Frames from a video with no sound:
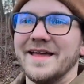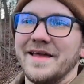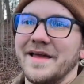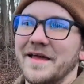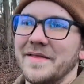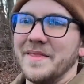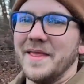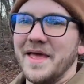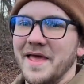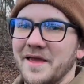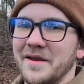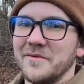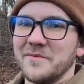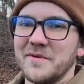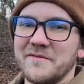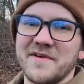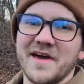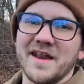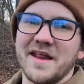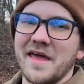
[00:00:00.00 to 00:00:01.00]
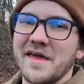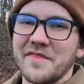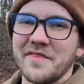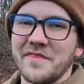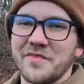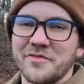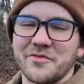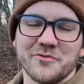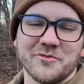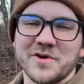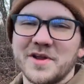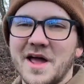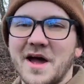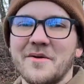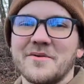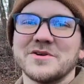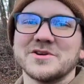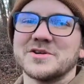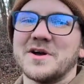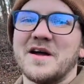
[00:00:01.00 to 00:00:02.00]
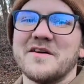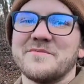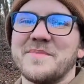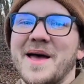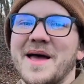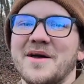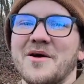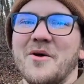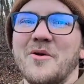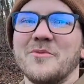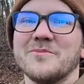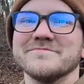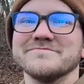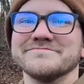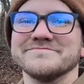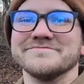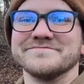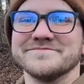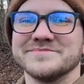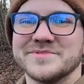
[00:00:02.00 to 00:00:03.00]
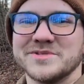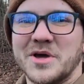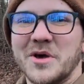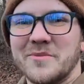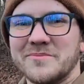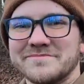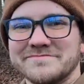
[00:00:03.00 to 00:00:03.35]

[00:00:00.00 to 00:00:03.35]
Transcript: And then we've got a 3-hour drive back home. So